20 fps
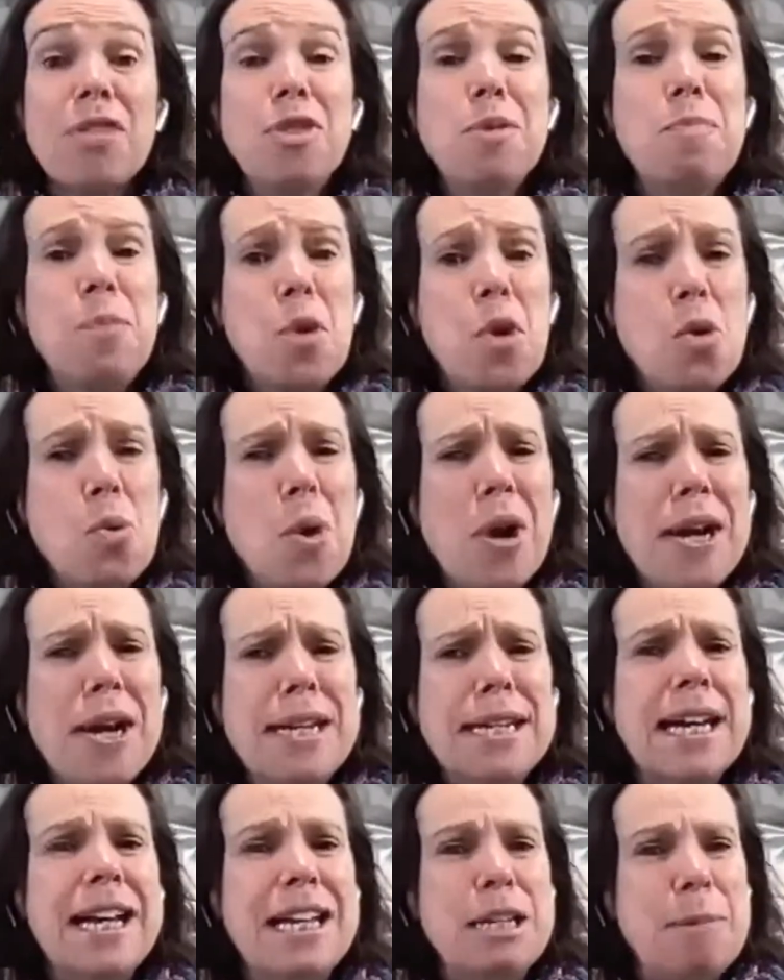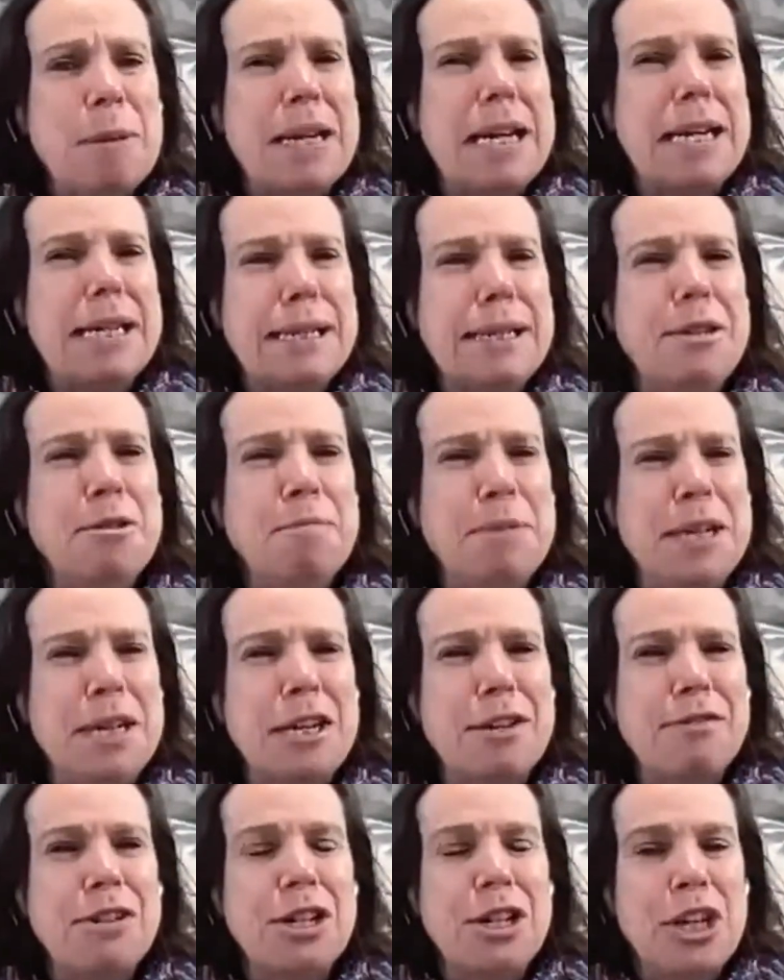The ball winder has been a little bit
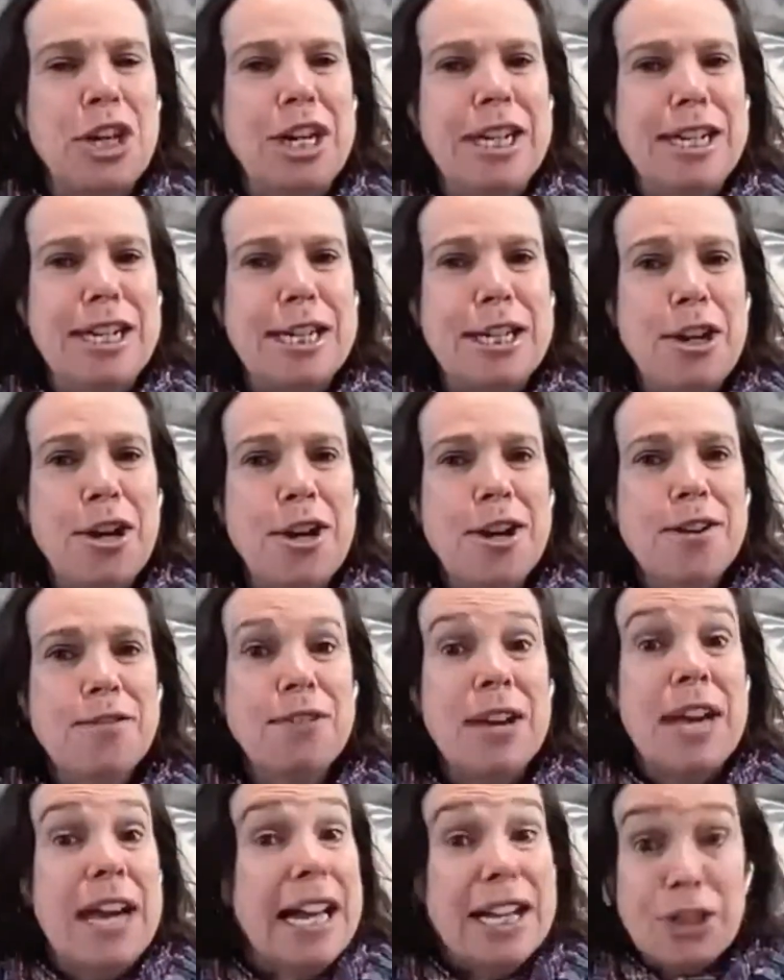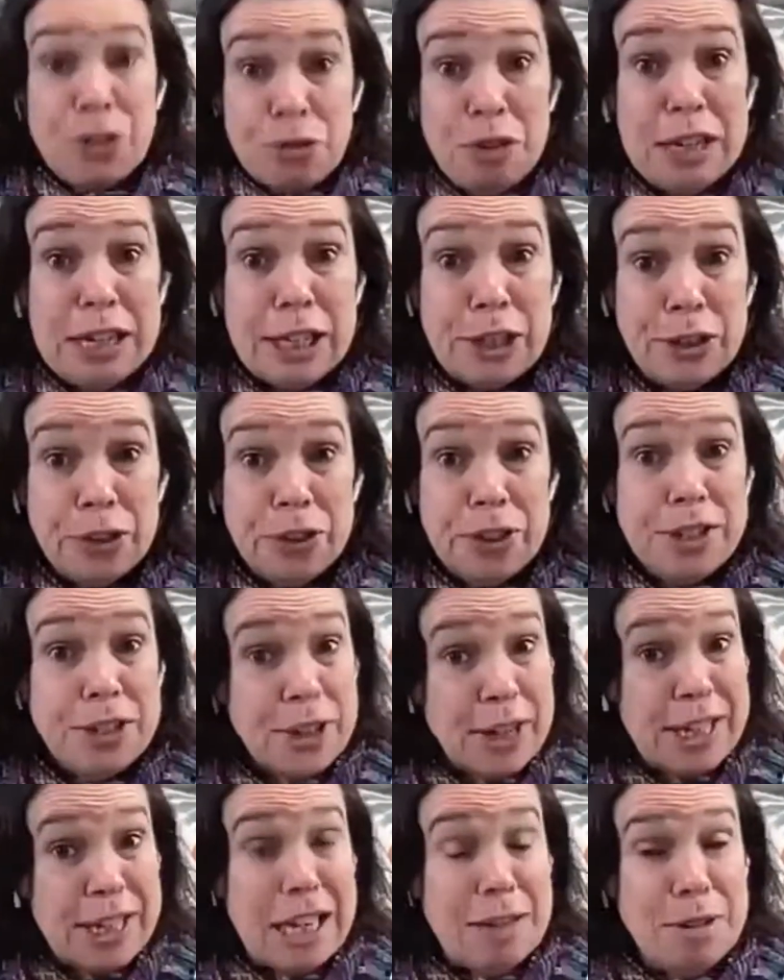of a learning curve. It's really good,
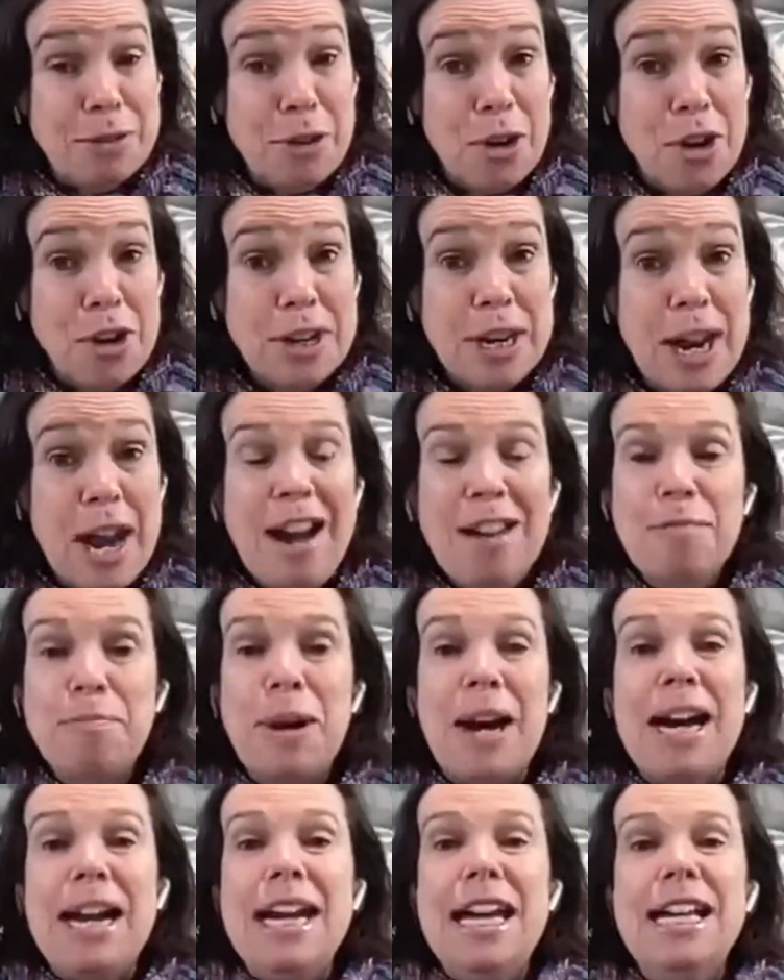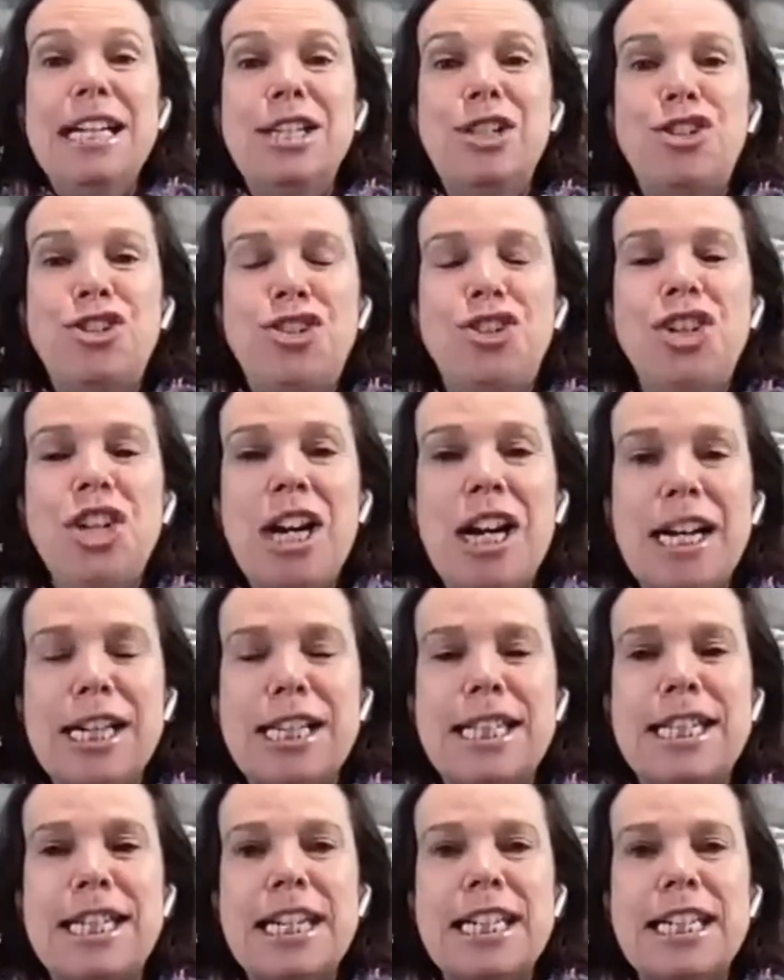don't get me wrong, but it's
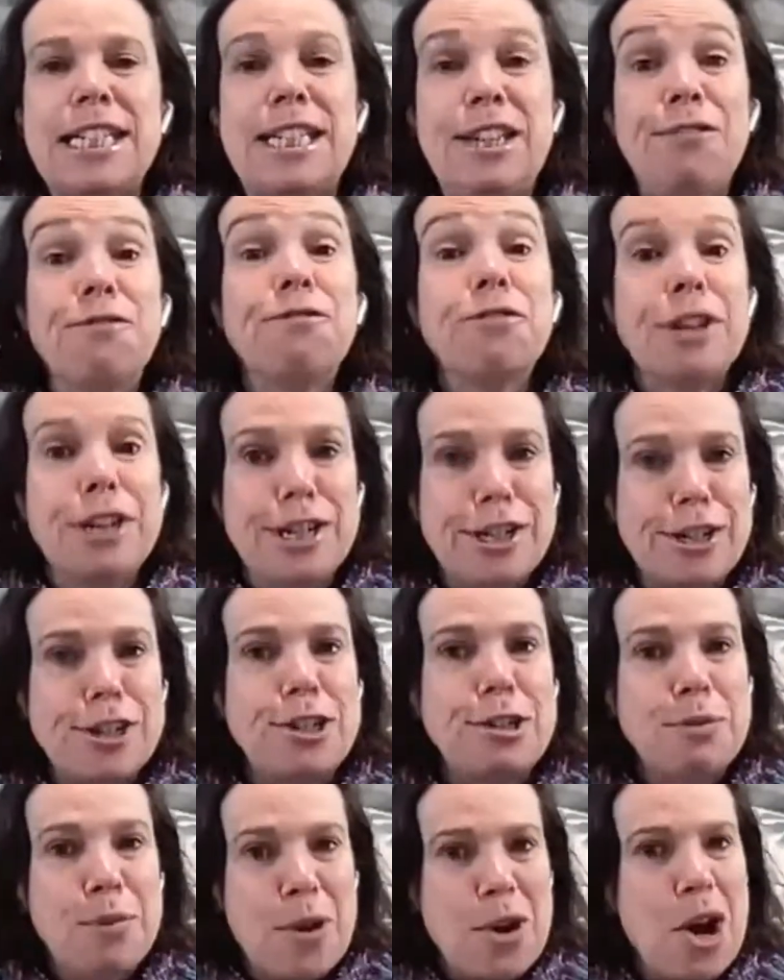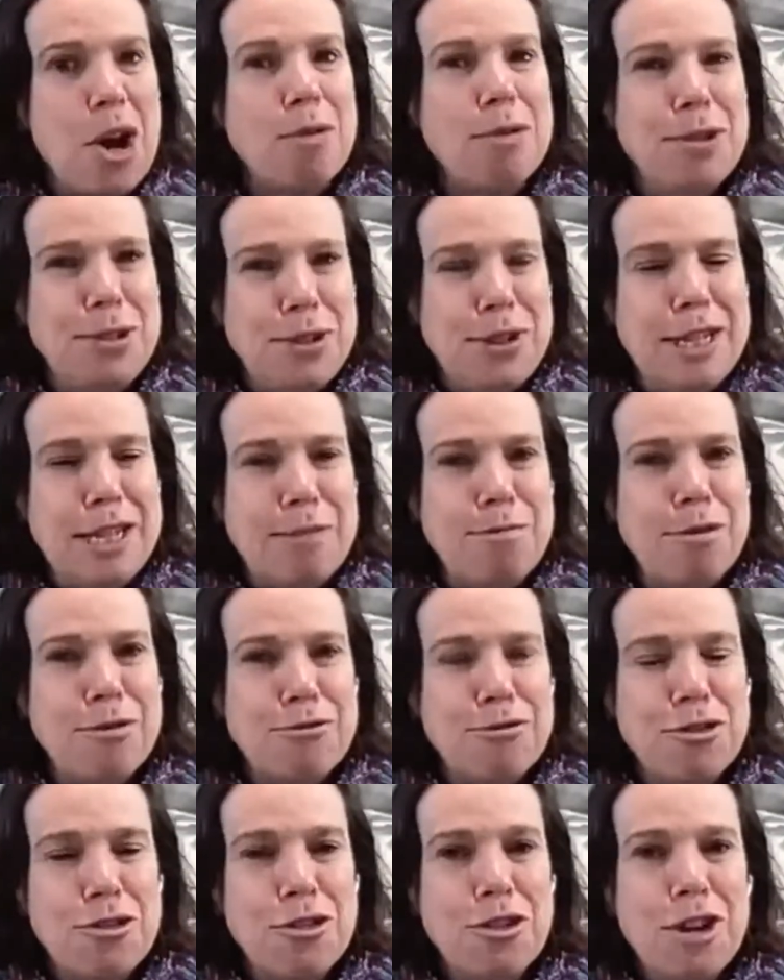just different to what I was using
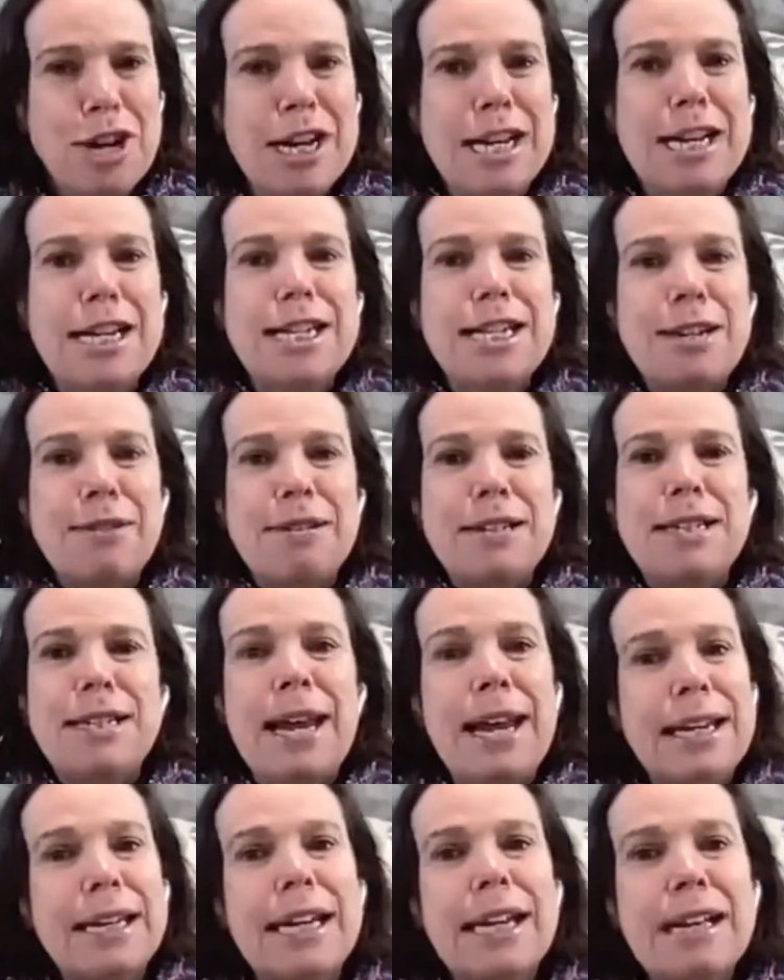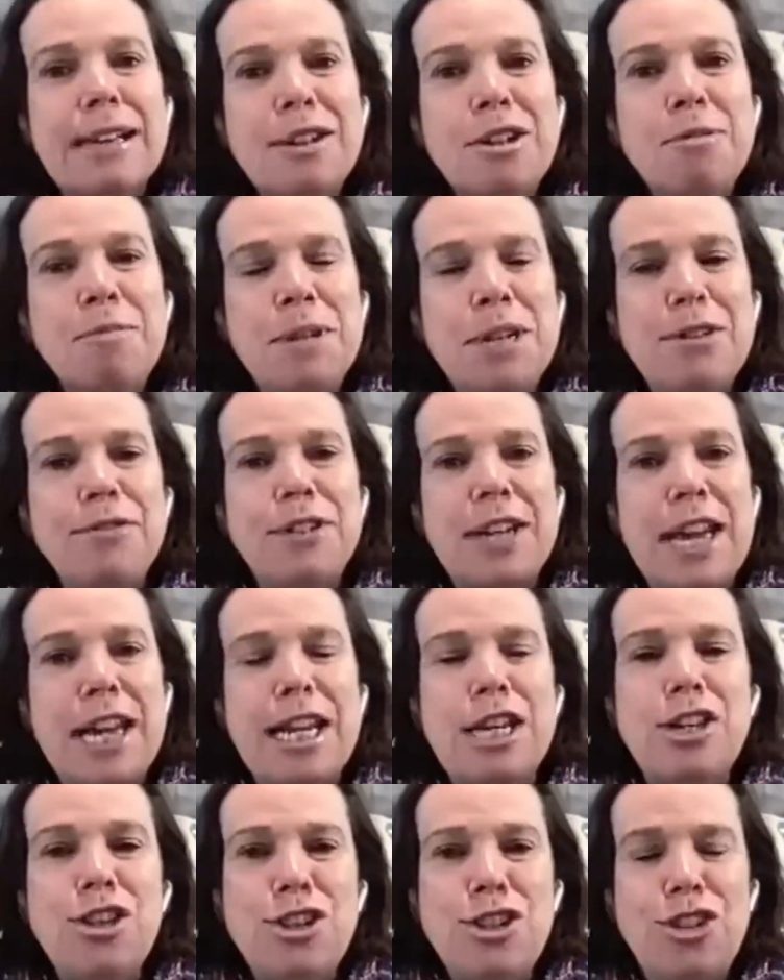before. So it's taking a little bit of
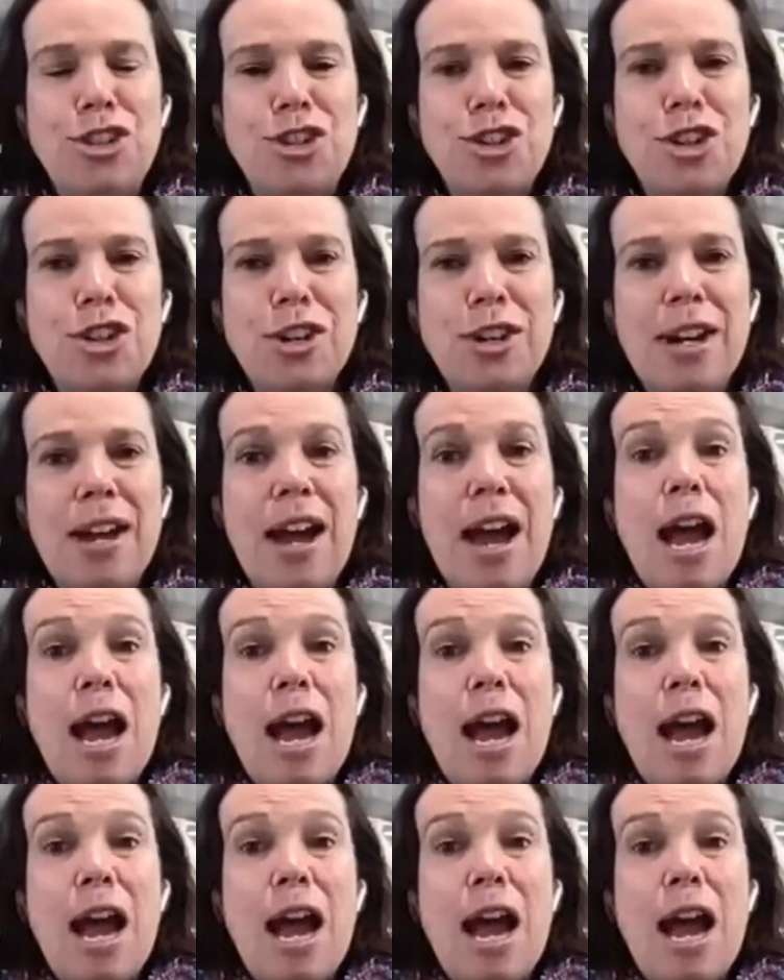getting used to.